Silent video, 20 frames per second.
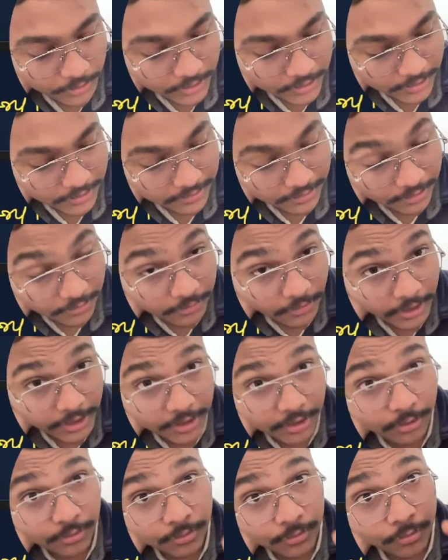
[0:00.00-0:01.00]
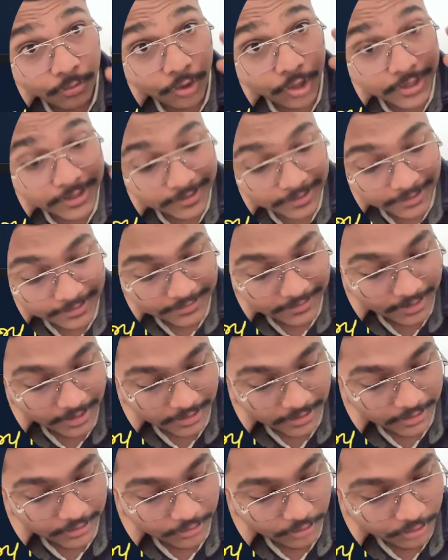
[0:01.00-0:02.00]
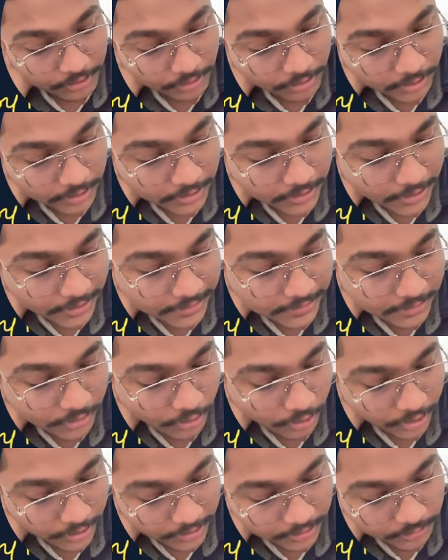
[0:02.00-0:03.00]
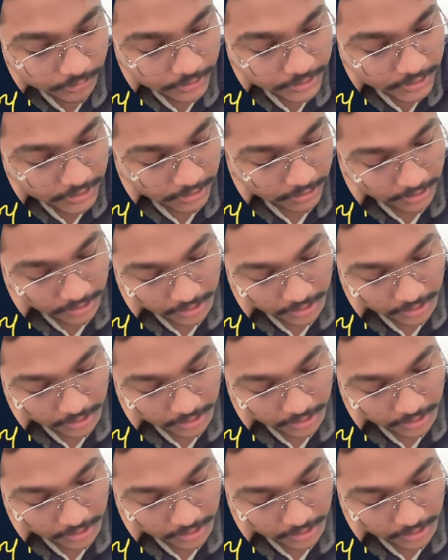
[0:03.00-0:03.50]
this and find out what's exactly gone wrong. That's the context switching.